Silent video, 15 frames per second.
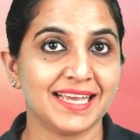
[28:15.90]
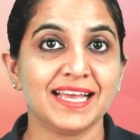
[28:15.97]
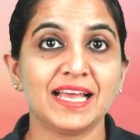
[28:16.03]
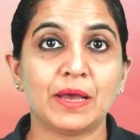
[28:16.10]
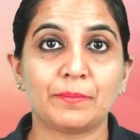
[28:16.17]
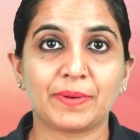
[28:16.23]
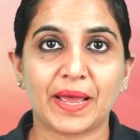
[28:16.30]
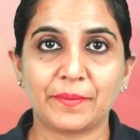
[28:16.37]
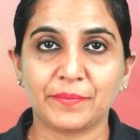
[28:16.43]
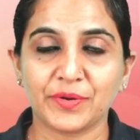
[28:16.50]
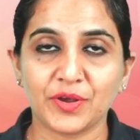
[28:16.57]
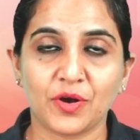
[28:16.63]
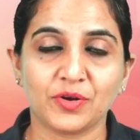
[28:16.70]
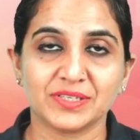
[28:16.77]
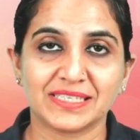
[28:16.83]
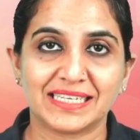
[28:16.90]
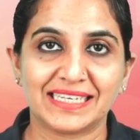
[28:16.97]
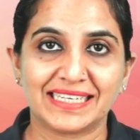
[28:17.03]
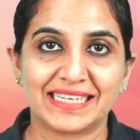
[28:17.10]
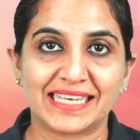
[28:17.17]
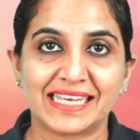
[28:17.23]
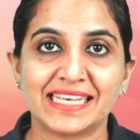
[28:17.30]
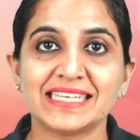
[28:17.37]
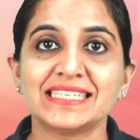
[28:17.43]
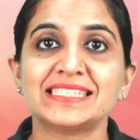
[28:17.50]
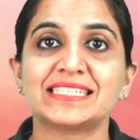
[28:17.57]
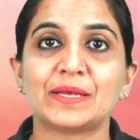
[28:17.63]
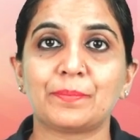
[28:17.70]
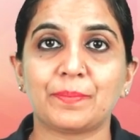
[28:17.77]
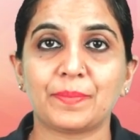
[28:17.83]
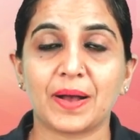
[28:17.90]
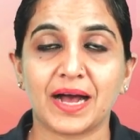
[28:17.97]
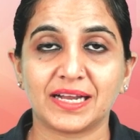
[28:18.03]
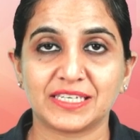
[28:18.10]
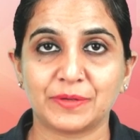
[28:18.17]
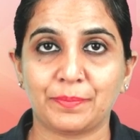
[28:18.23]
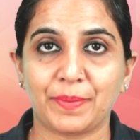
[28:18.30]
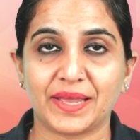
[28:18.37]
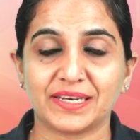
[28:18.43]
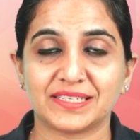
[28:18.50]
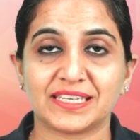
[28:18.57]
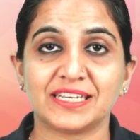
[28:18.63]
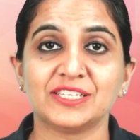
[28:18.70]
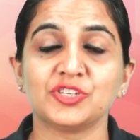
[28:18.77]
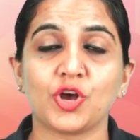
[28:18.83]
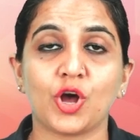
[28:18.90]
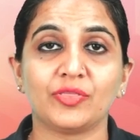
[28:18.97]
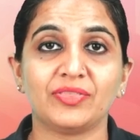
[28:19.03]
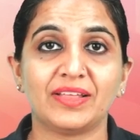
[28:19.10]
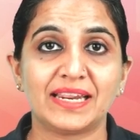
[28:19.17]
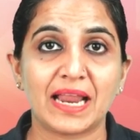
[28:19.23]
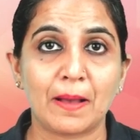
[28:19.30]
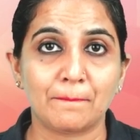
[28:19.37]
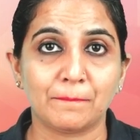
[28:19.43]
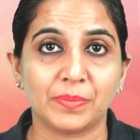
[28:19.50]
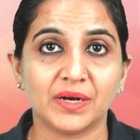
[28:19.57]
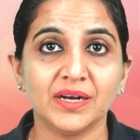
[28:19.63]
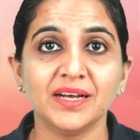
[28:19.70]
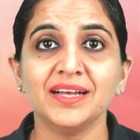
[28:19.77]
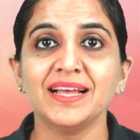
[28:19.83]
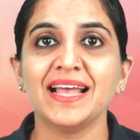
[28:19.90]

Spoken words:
Primary auxiliaries are dependent on the number